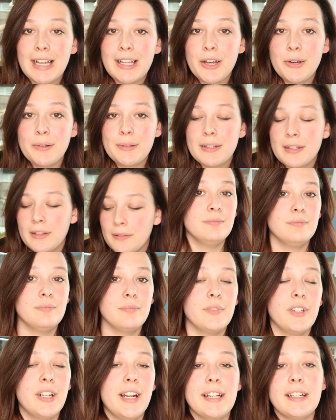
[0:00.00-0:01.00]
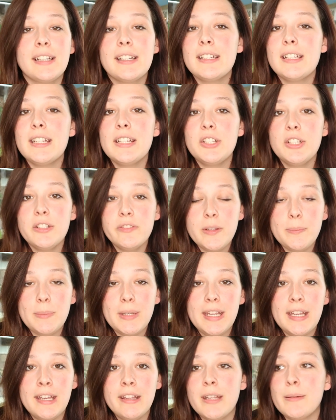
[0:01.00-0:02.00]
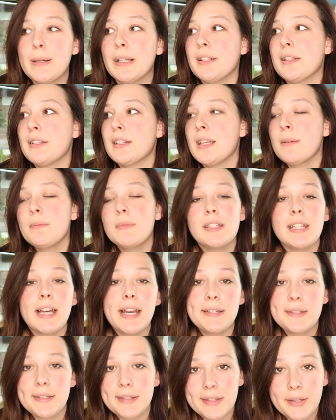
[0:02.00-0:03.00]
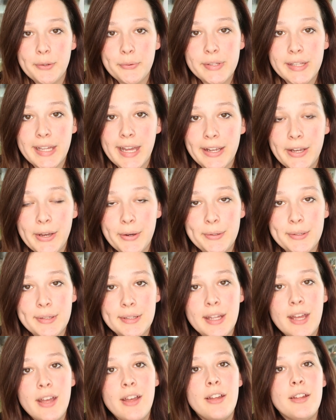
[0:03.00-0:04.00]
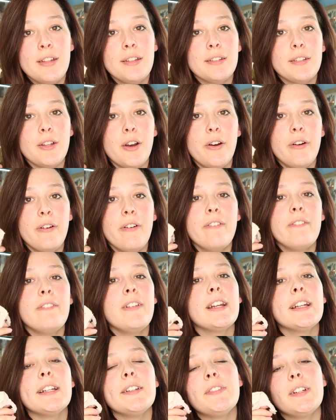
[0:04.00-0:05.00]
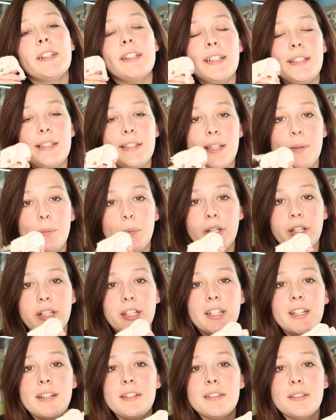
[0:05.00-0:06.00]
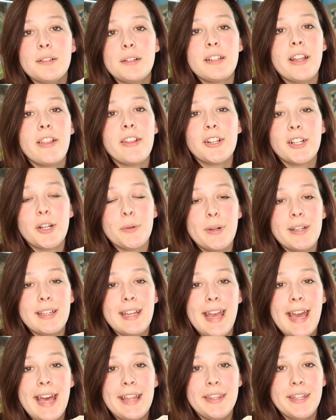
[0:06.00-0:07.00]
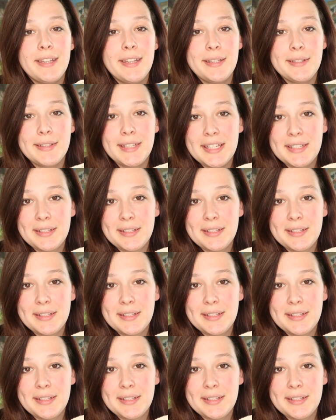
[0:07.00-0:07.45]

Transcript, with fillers: geckos. They're not gonna need UVB, they're about the same size as those geckos, so very, very similar, so another good one to add to this